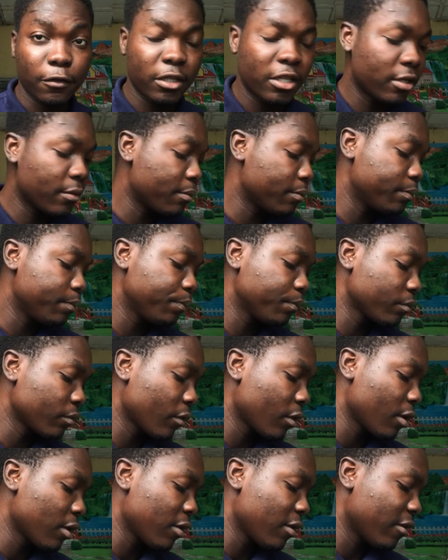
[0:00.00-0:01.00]
them.
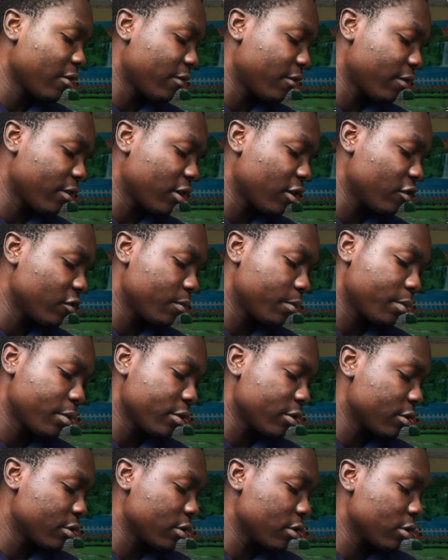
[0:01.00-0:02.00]

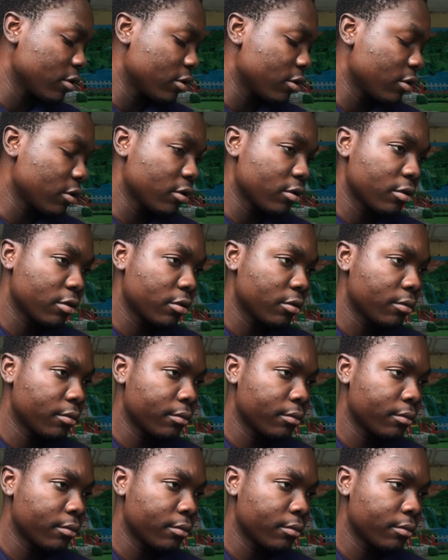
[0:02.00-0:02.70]
5%ers.